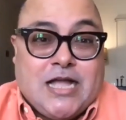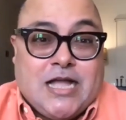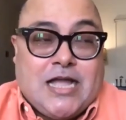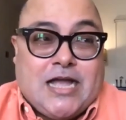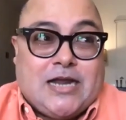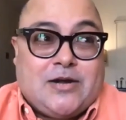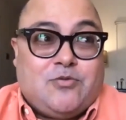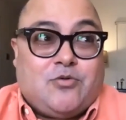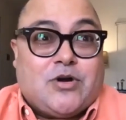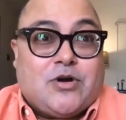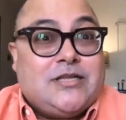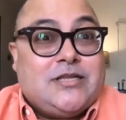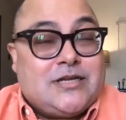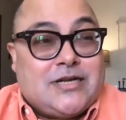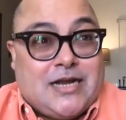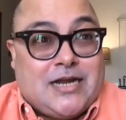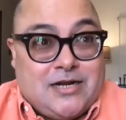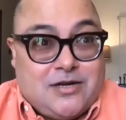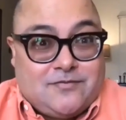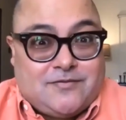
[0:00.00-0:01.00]
and what are the
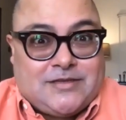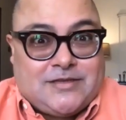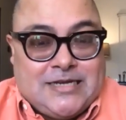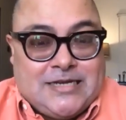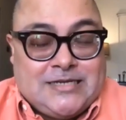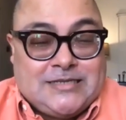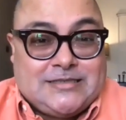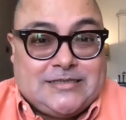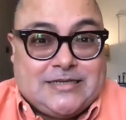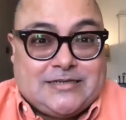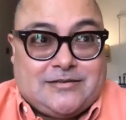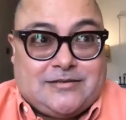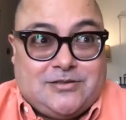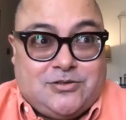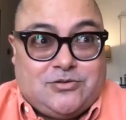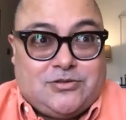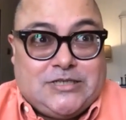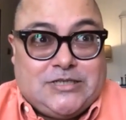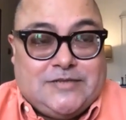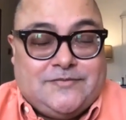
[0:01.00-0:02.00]
kind of things that you
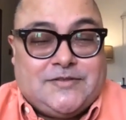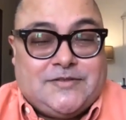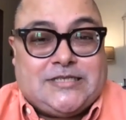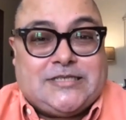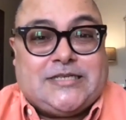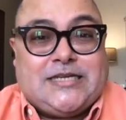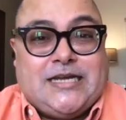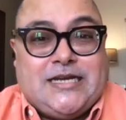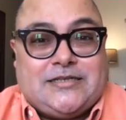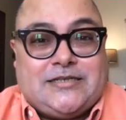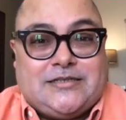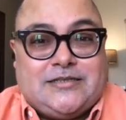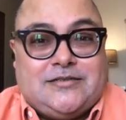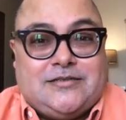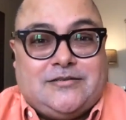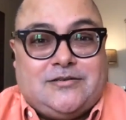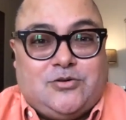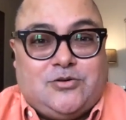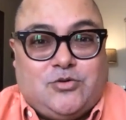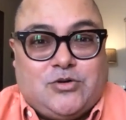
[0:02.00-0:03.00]
know even state
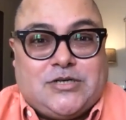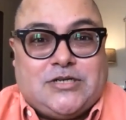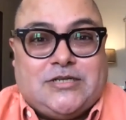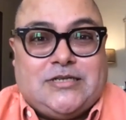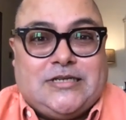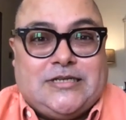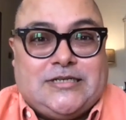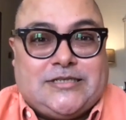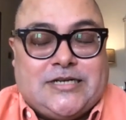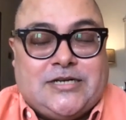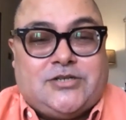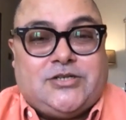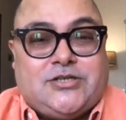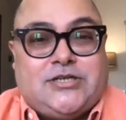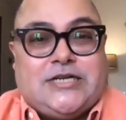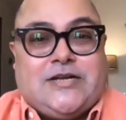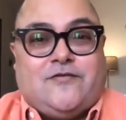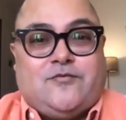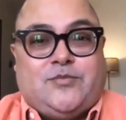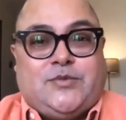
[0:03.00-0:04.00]
and local and central
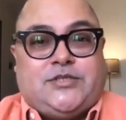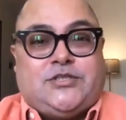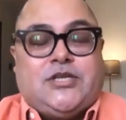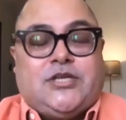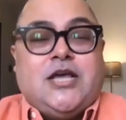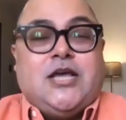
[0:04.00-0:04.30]
governments